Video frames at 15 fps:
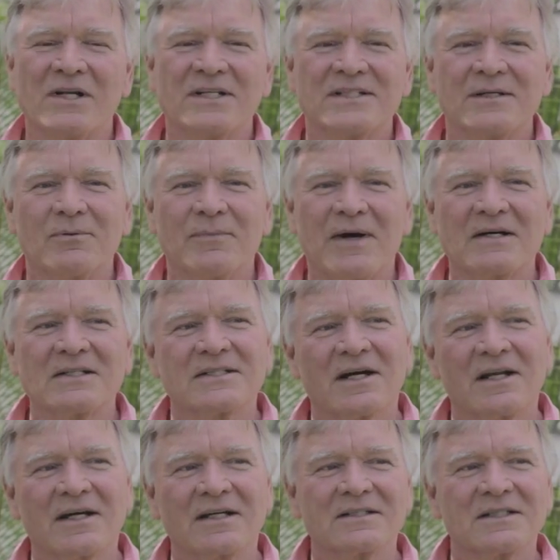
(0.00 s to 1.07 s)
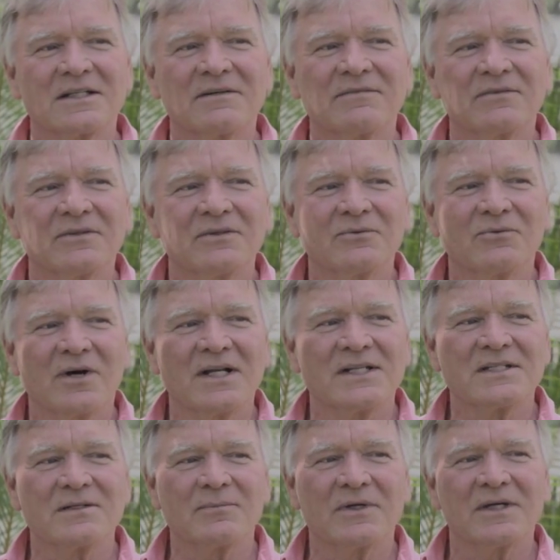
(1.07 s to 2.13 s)
One tip about selling is that if you
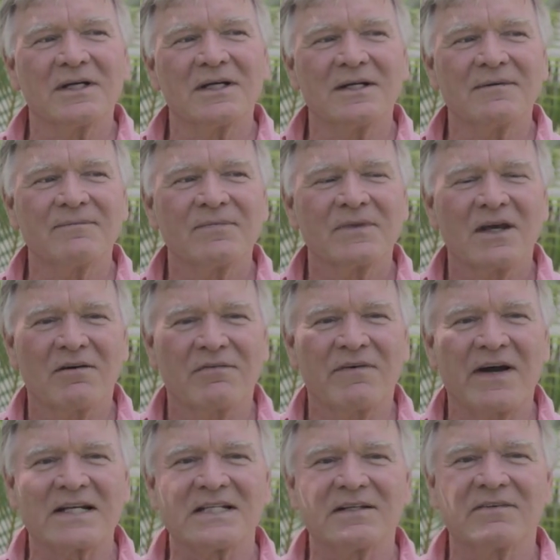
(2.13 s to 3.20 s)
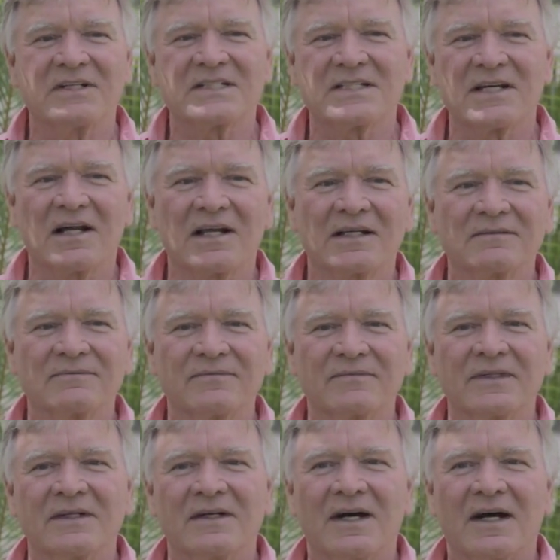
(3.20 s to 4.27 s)
want to be effective at selling
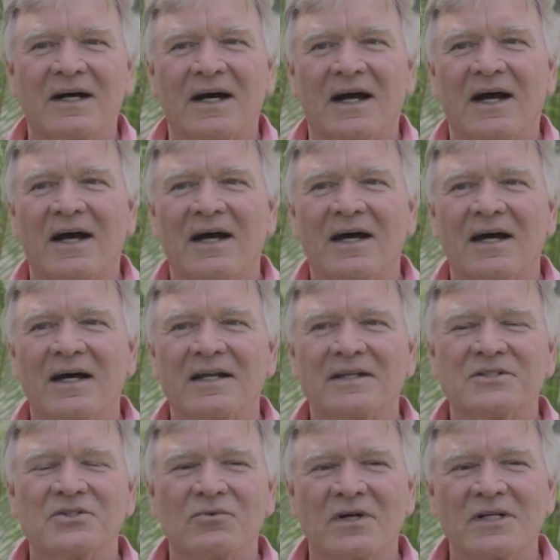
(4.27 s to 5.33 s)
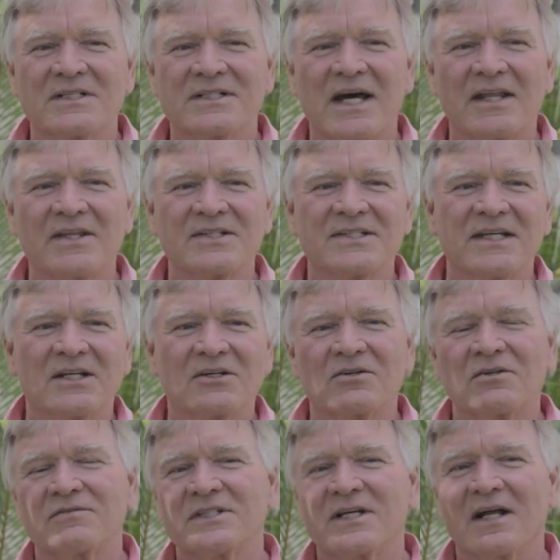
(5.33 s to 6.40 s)
and to understand the
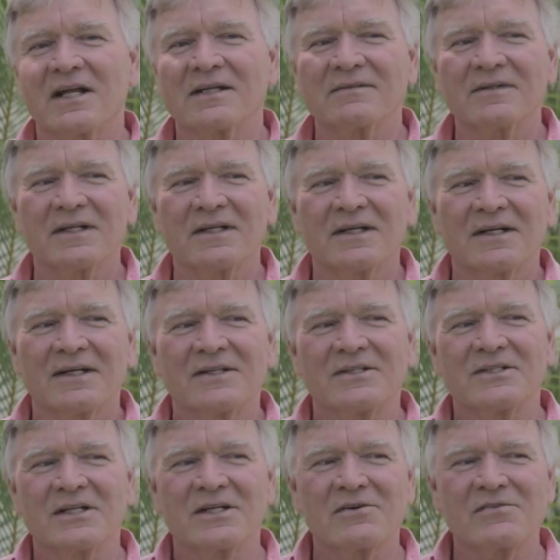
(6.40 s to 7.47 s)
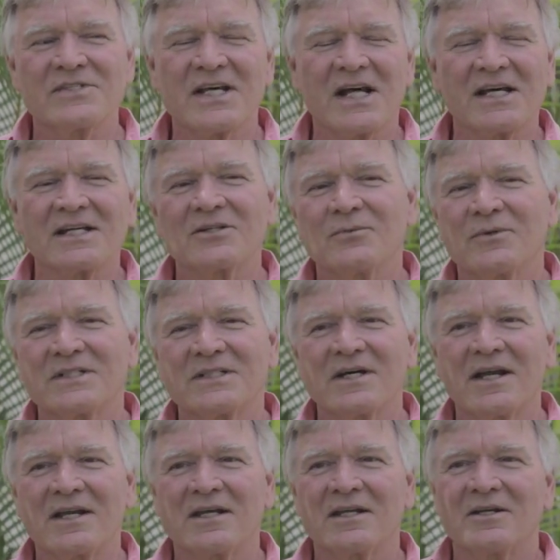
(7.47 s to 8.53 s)
secret of selling could be
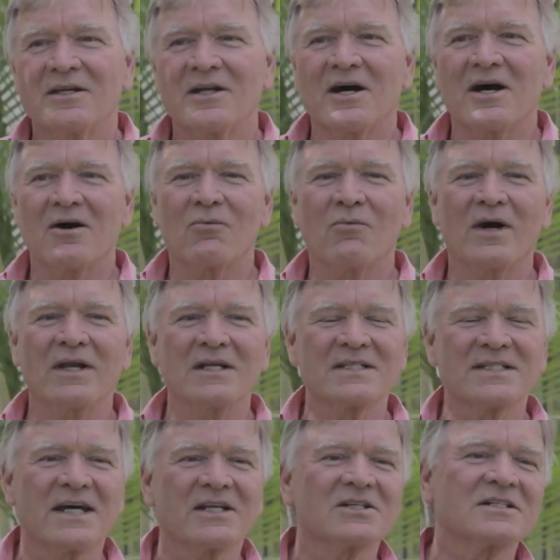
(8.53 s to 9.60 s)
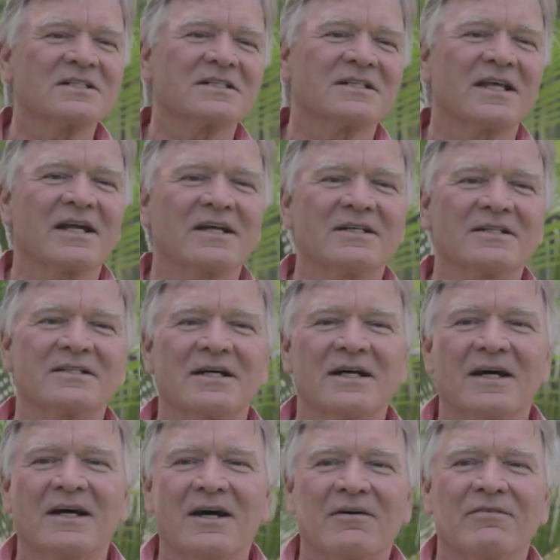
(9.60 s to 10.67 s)
said in one sentence, and that is,
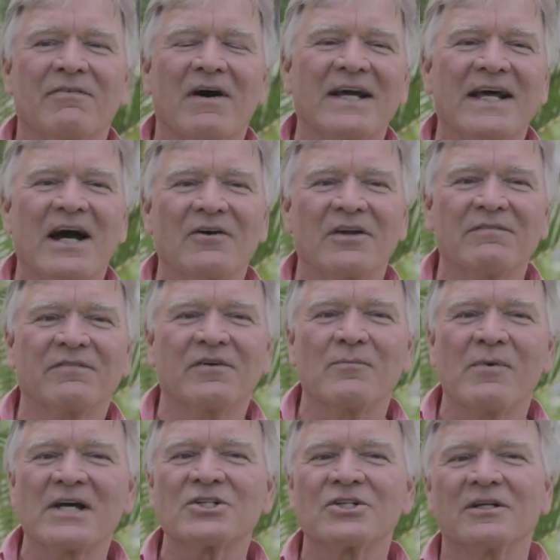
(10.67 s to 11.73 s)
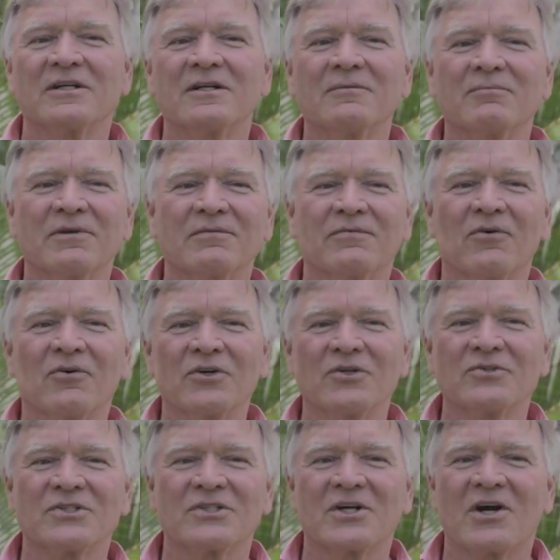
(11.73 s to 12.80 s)
find out information before
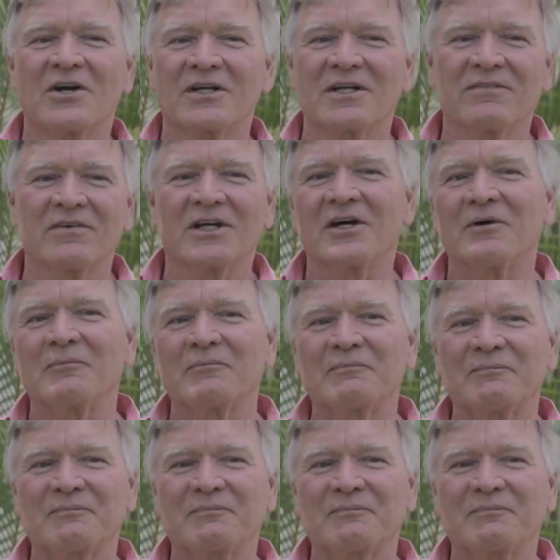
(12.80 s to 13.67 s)
you start giving it.